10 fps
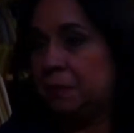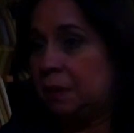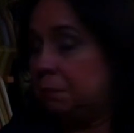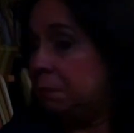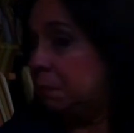
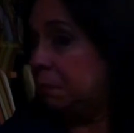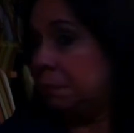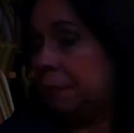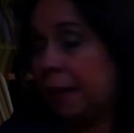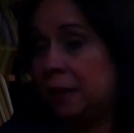the
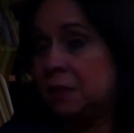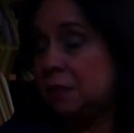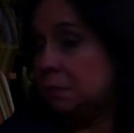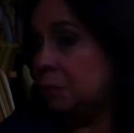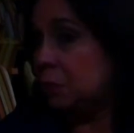
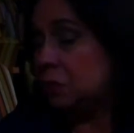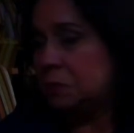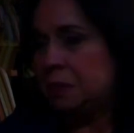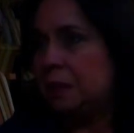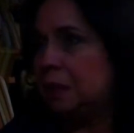mass
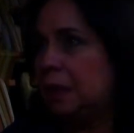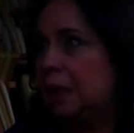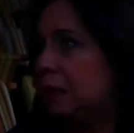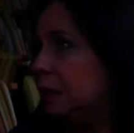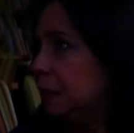news
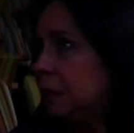media,